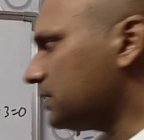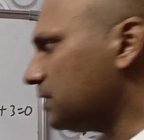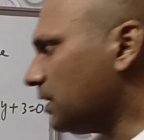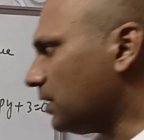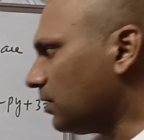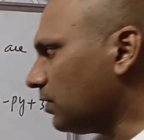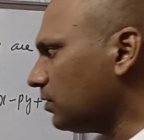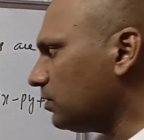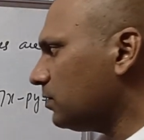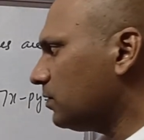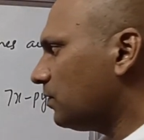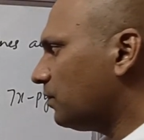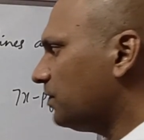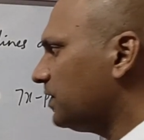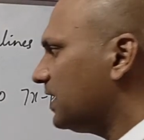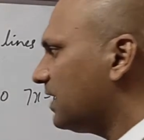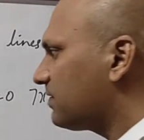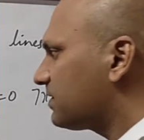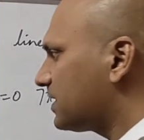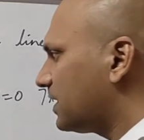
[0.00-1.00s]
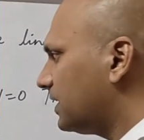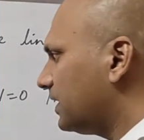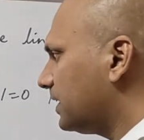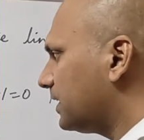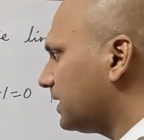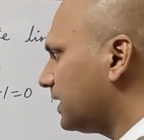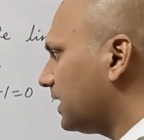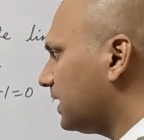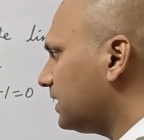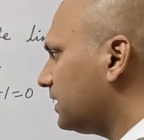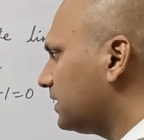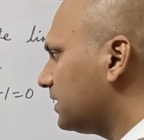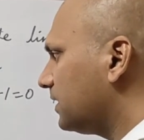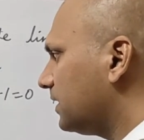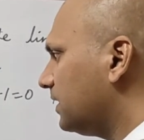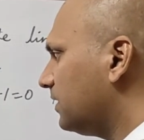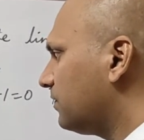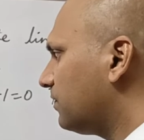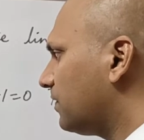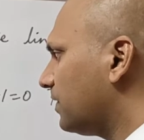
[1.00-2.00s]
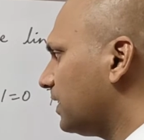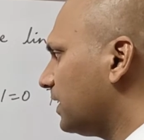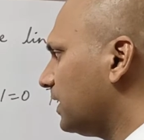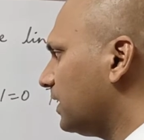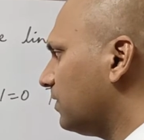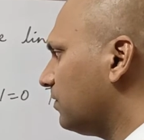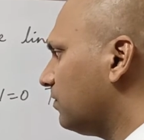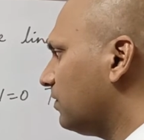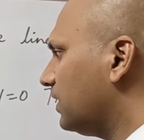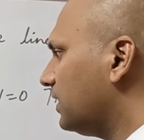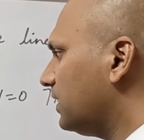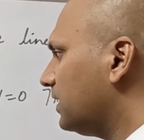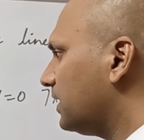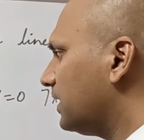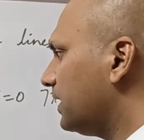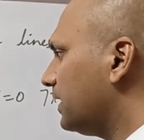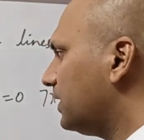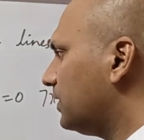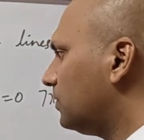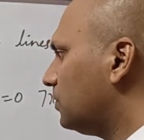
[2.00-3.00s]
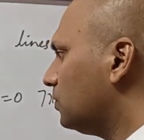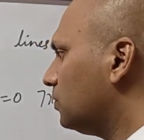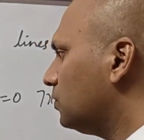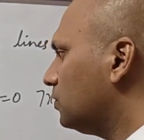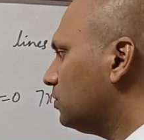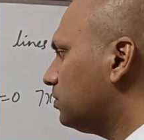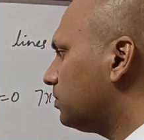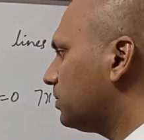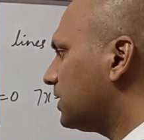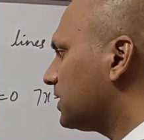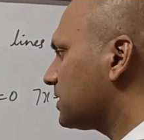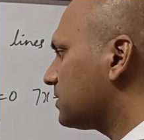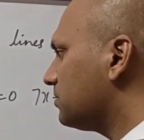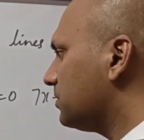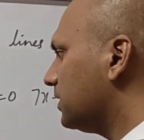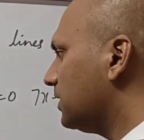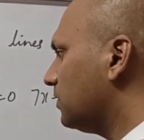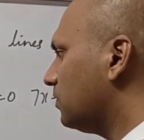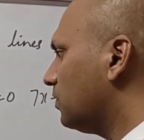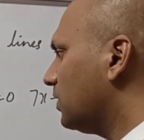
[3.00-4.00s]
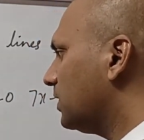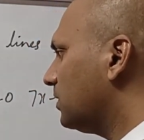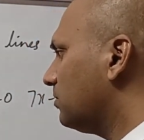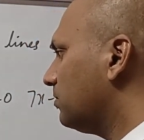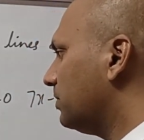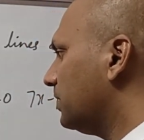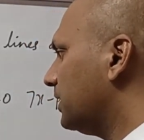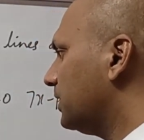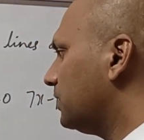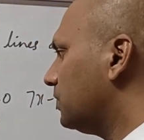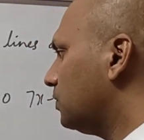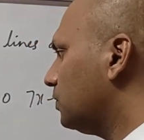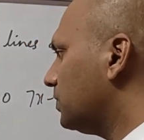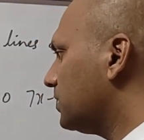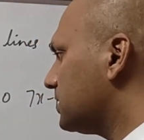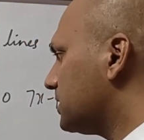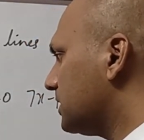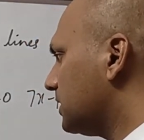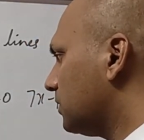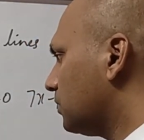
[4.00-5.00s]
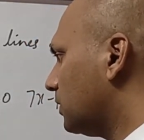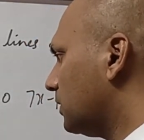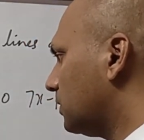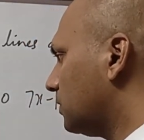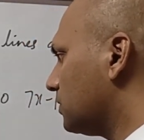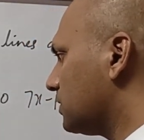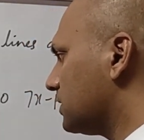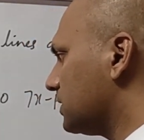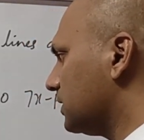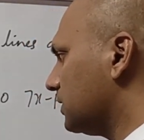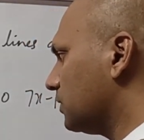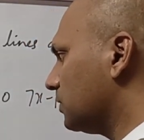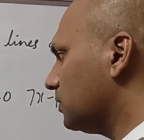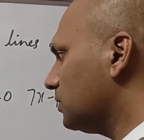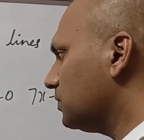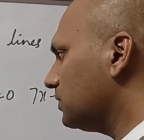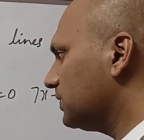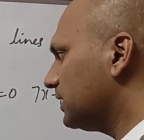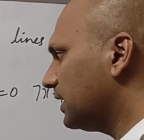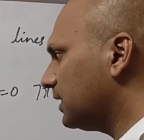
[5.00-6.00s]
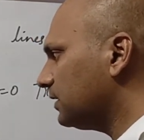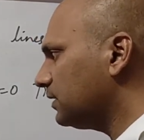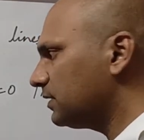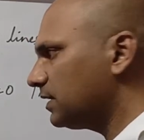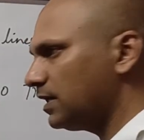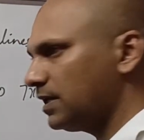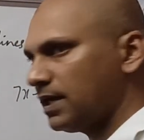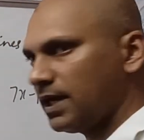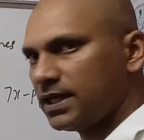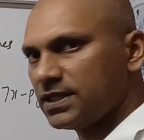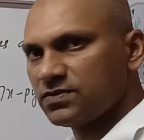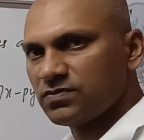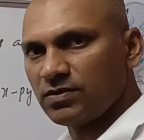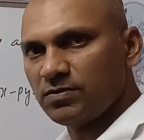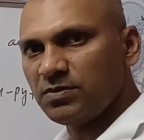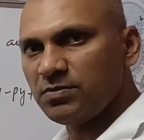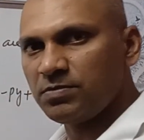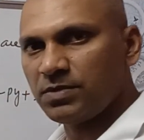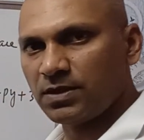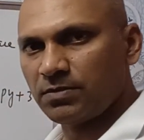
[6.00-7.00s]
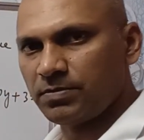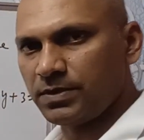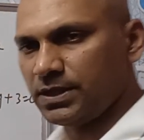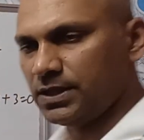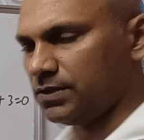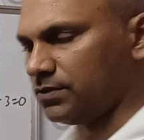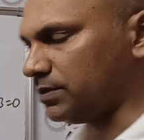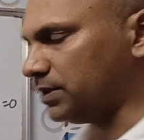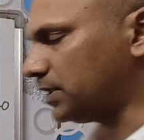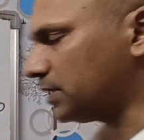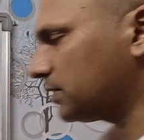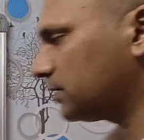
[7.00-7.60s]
now we have studied that if a1, a2 plus b1, b2 is equal to 0, then the lines will be perpendicular.